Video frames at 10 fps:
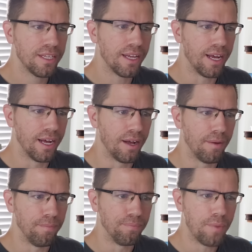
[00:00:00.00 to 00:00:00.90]

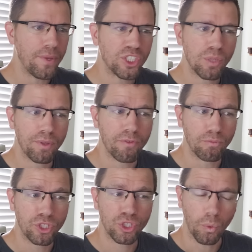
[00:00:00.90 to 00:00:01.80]
Maybe something from
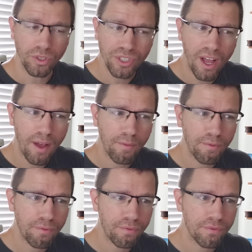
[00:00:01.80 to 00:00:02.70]
Schwarzkopf?